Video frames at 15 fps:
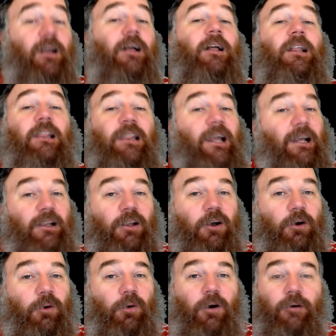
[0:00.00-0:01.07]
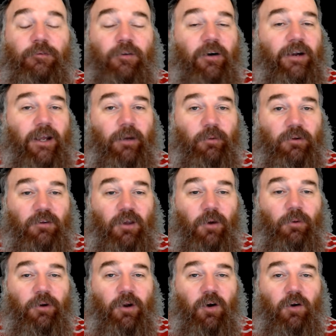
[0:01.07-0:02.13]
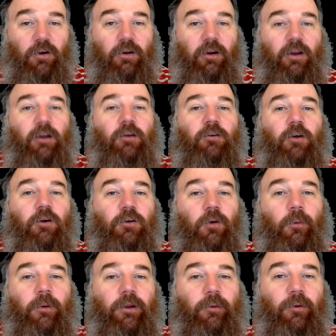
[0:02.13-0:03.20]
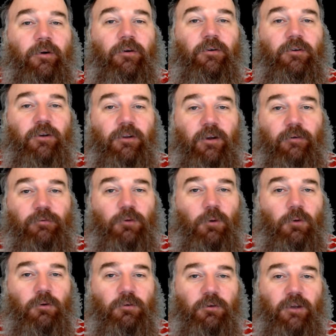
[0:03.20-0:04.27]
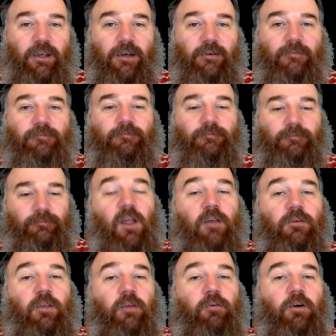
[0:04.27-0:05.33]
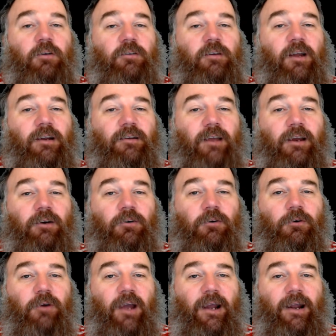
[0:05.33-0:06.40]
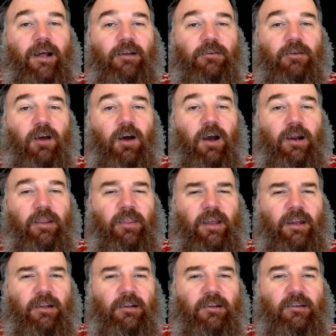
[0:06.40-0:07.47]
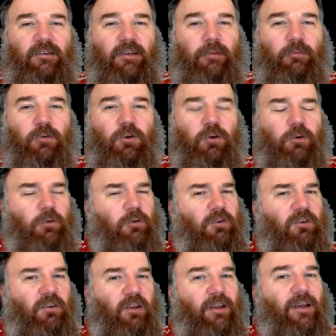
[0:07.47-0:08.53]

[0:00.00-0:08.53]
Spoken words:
lay low, I'll find out what's going on. Don't go anywhere until I've talked to you. So the Rocinante crew head outside and then some dudes